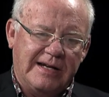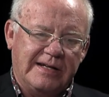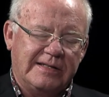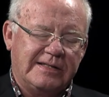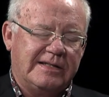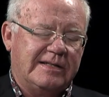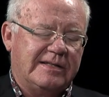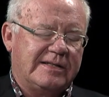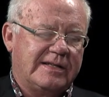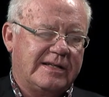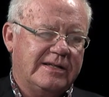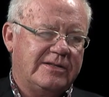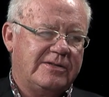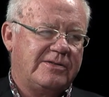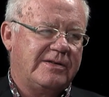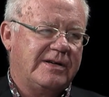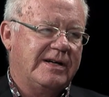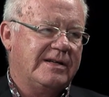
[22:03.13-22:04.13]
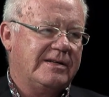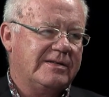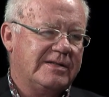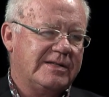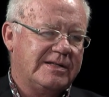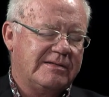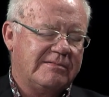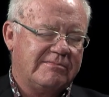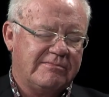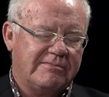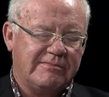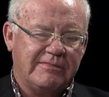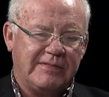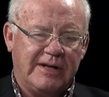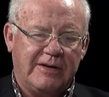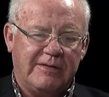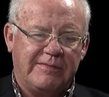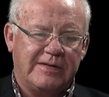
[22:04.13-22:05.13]
and the skid trails, and, you
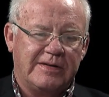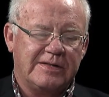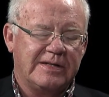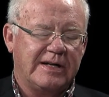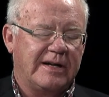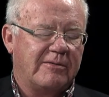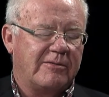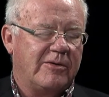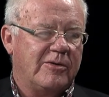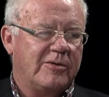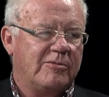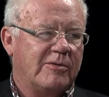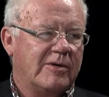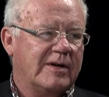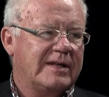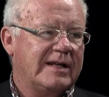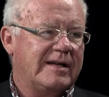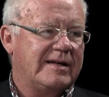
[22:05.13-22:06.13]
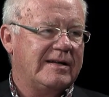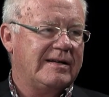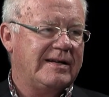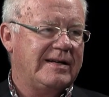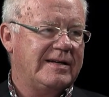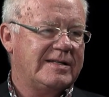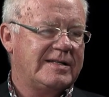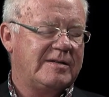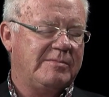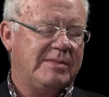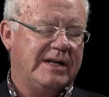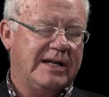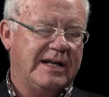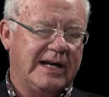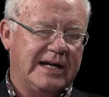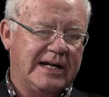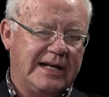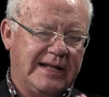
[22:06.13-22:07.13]
know, if there's any road work that needs to be
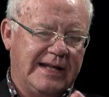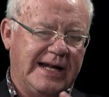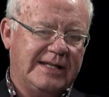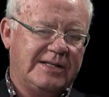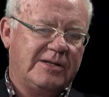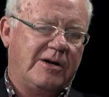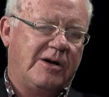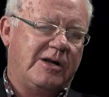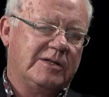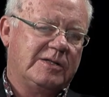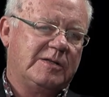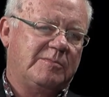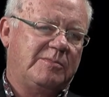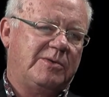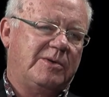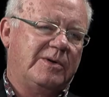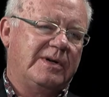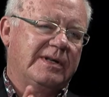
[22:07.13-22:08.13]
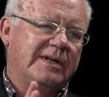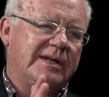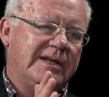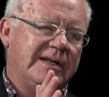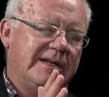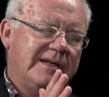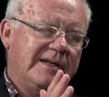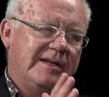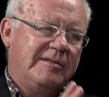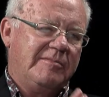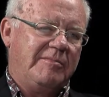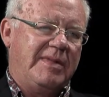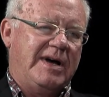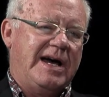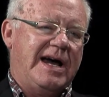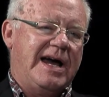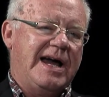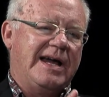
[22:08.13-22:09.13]
done, and that's all supported
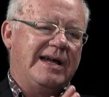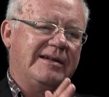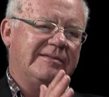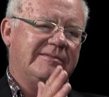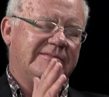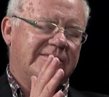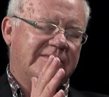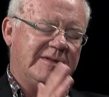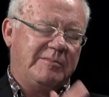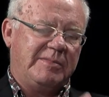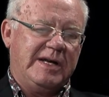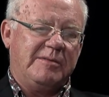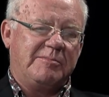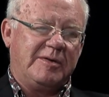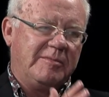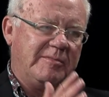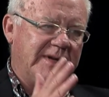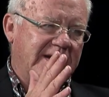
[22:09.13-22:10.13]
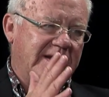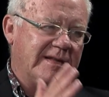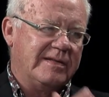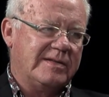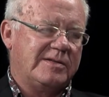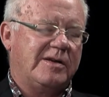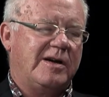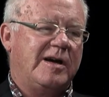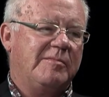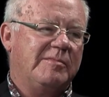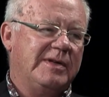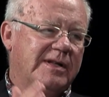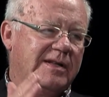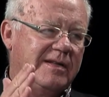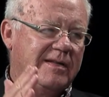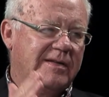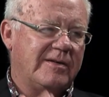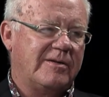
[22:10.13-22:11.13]
by the paper mill, the sawmill,
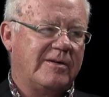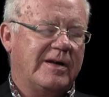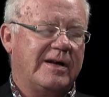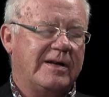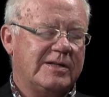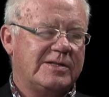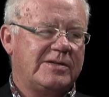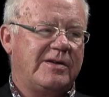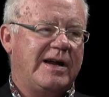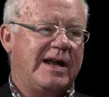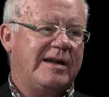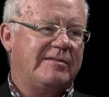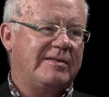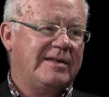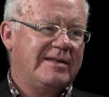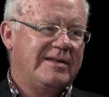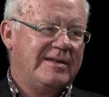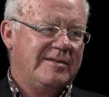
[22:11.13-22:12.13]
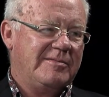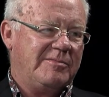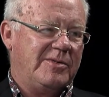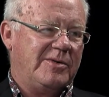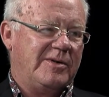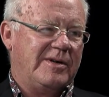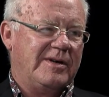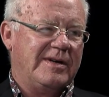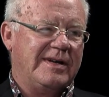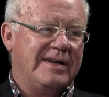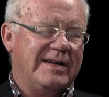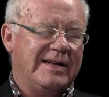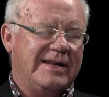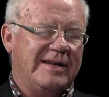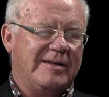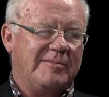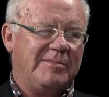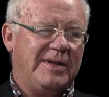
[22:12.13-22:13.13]
the oriented strand board
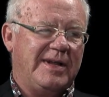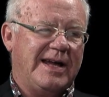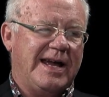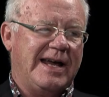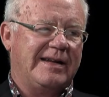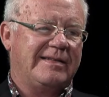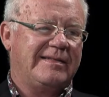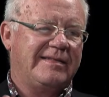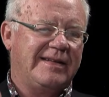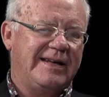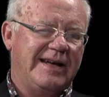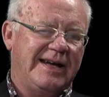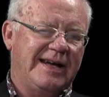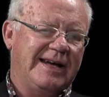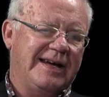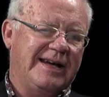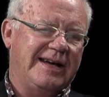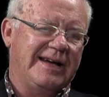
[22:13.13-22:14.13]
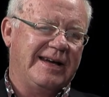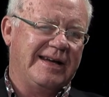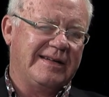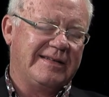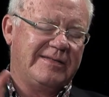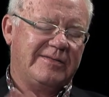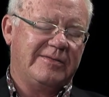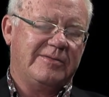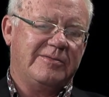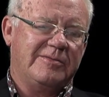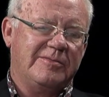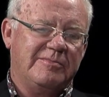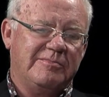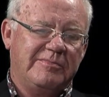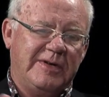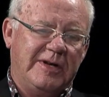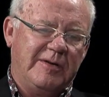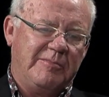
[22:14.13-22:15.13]
uh, plant uh, to,
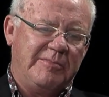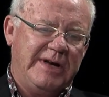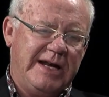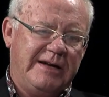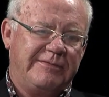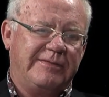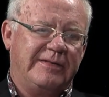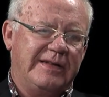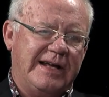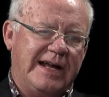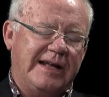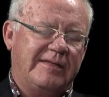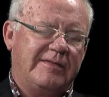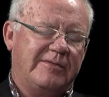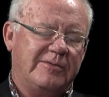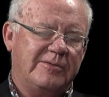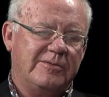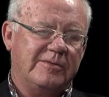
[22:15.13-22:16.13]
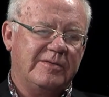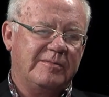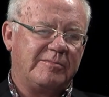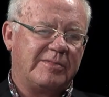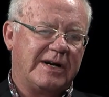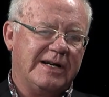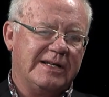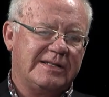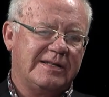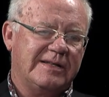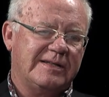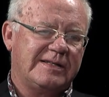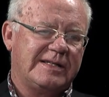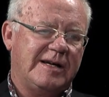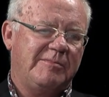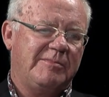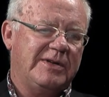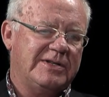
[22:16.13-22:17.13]
you know, pay for that through the price of the
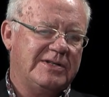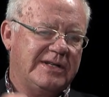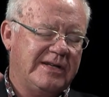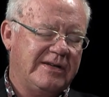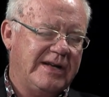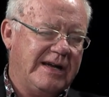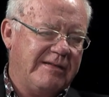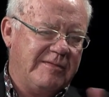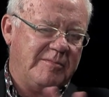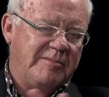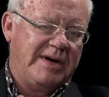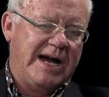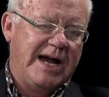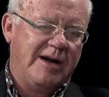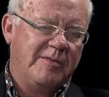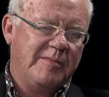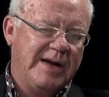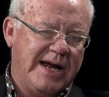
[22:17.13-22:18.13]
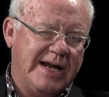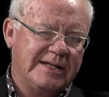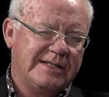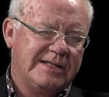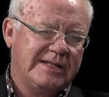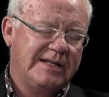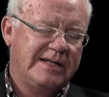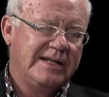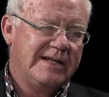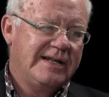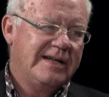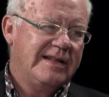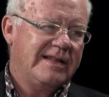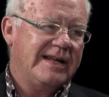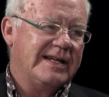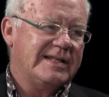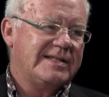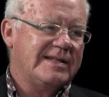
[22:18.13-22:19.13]
stumpage. Then you have the biomass
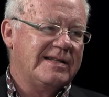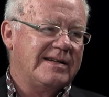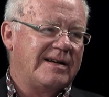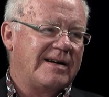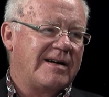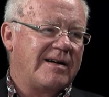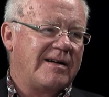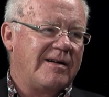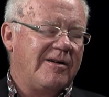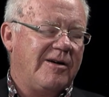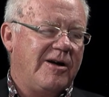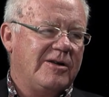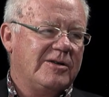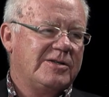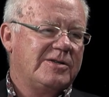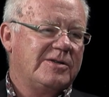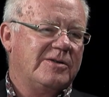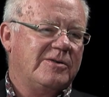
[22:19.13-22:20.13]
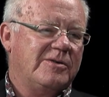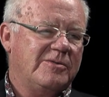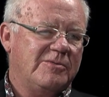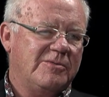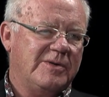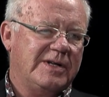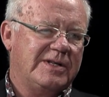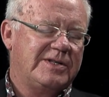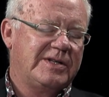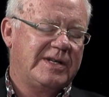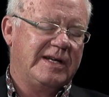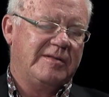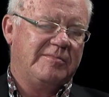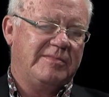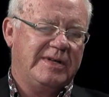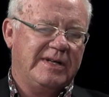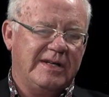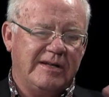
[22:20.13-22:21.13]
that's there also, which can
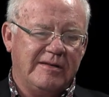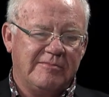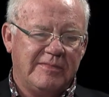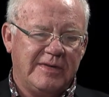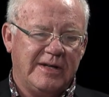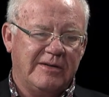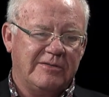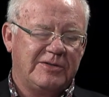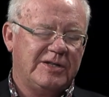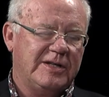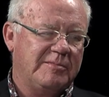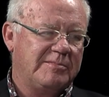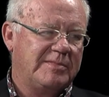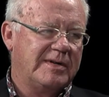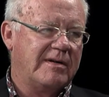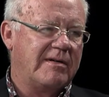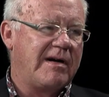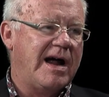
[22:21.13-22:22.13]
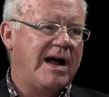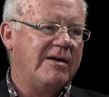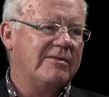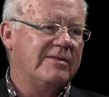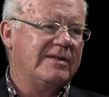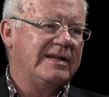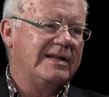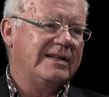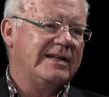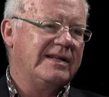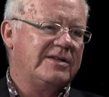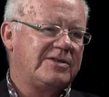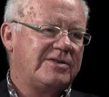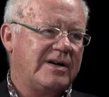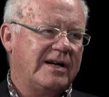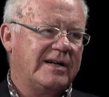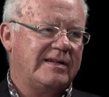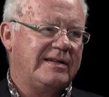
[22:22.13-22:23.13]
be, you know, chipped, ground, and then
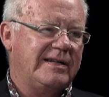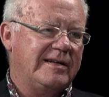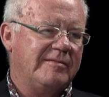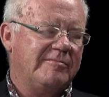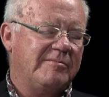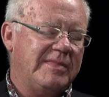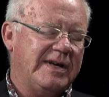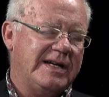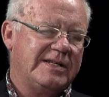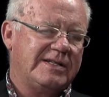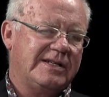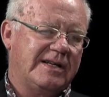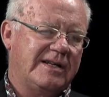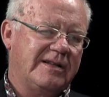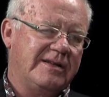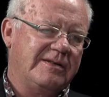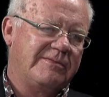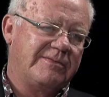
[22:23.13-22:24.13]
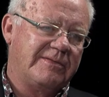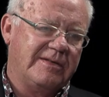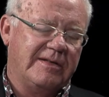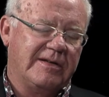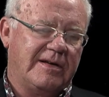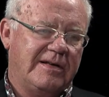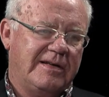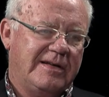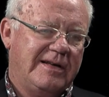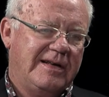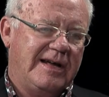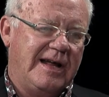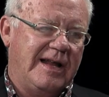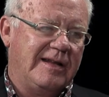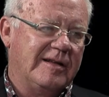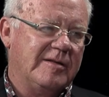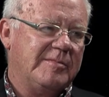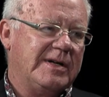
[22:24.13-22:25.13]
trucked in basically for the, a
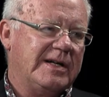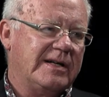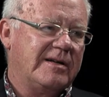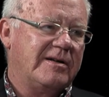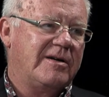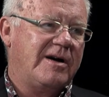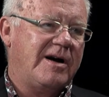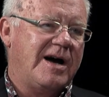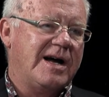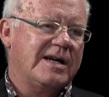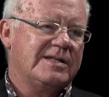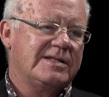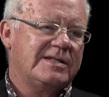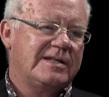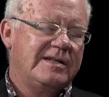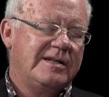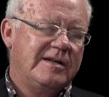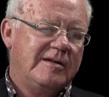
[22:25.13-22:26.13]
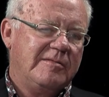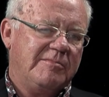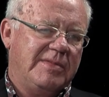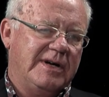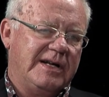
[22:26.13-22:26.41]
limited cost. But if